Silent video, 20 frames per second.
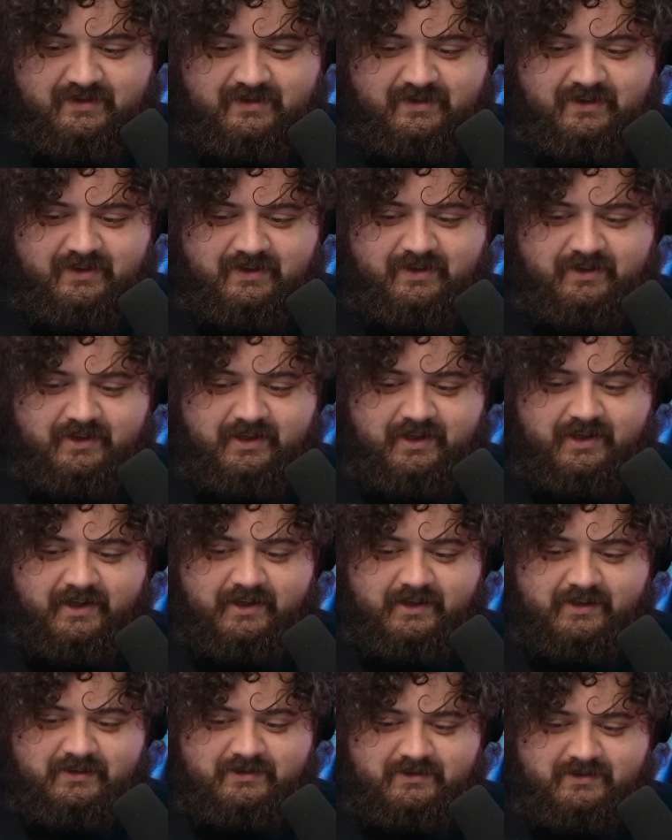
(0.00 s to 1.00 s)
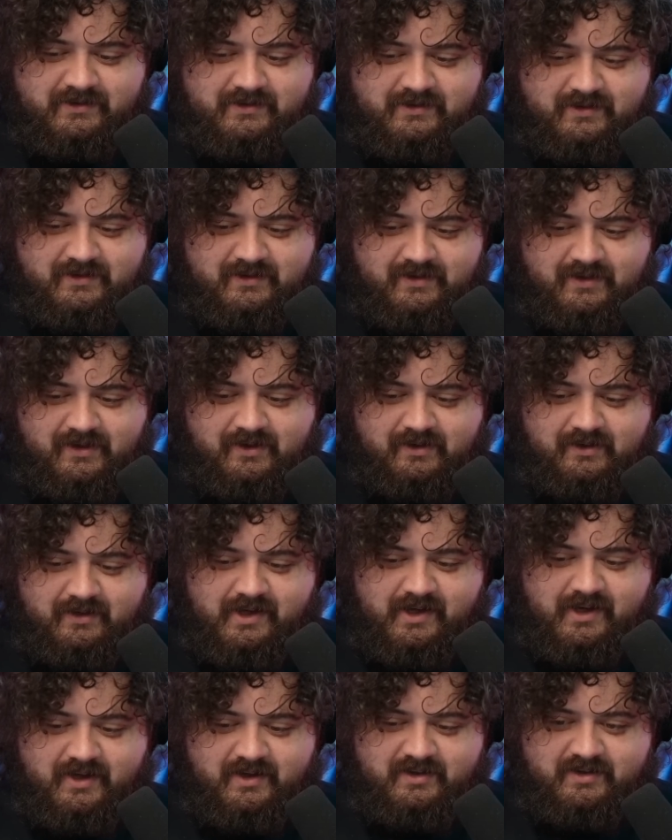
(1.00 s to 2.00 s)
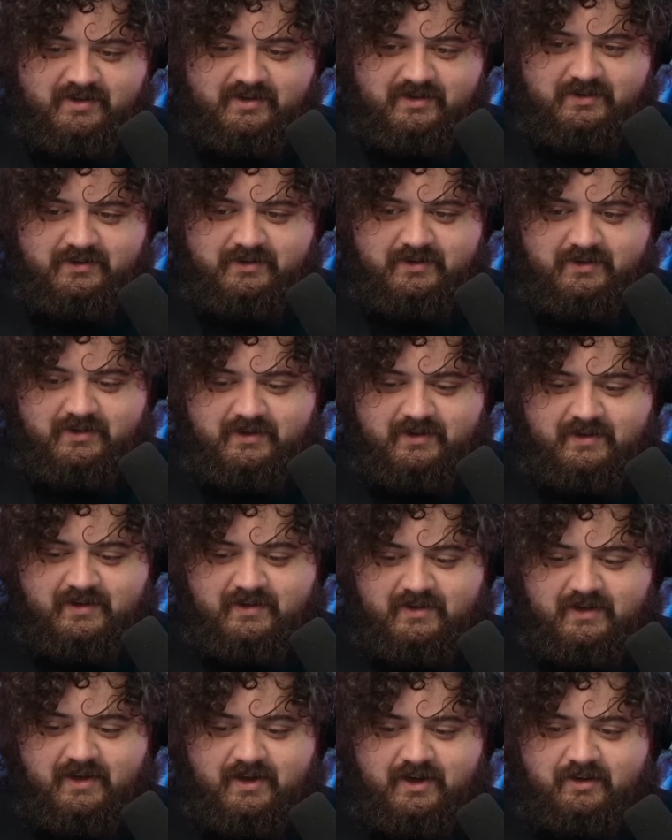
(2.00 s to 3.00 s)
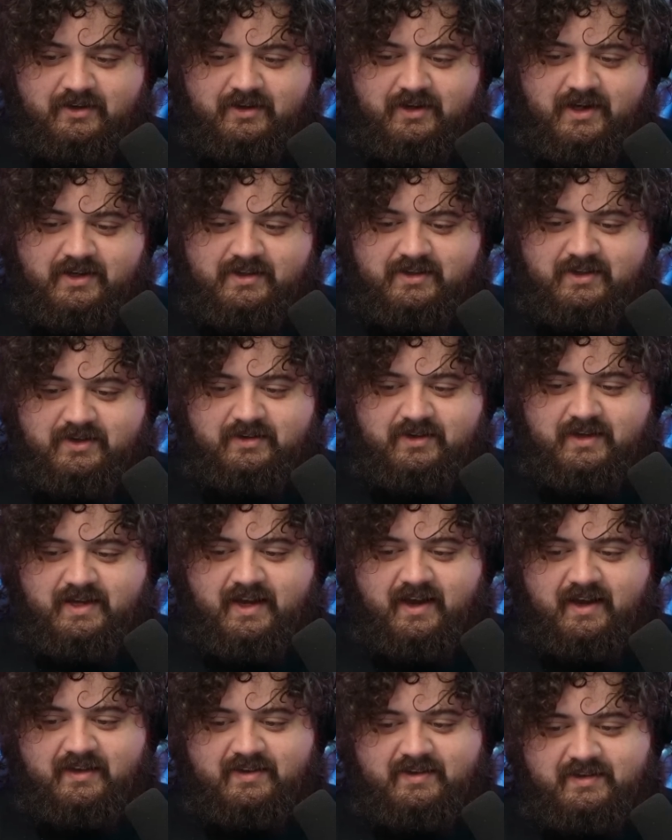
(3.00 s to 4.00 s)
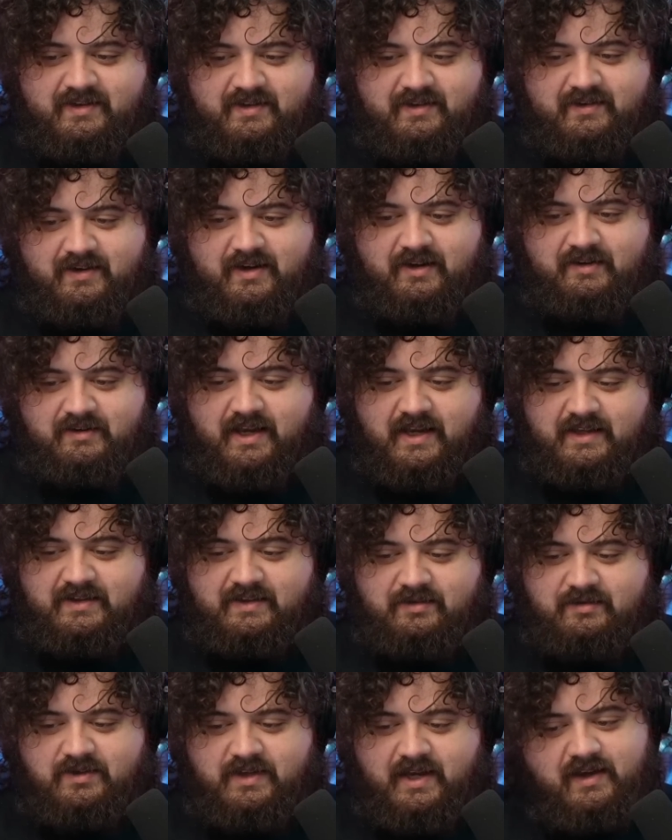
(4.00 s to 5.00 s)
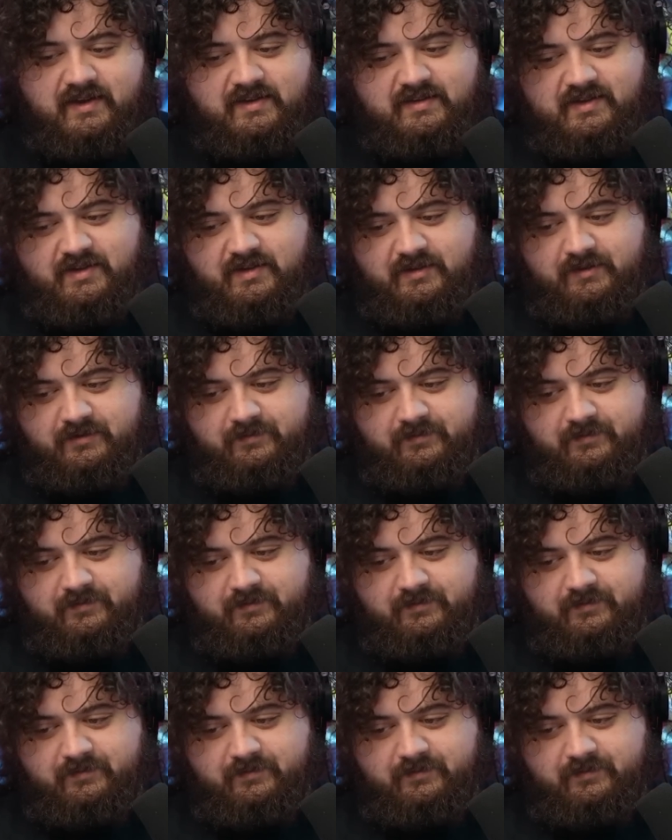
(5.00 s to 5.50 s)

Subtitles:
Oh yeah. Oh yes. Oh yes. Oh yes. Oh yes. Oh yes.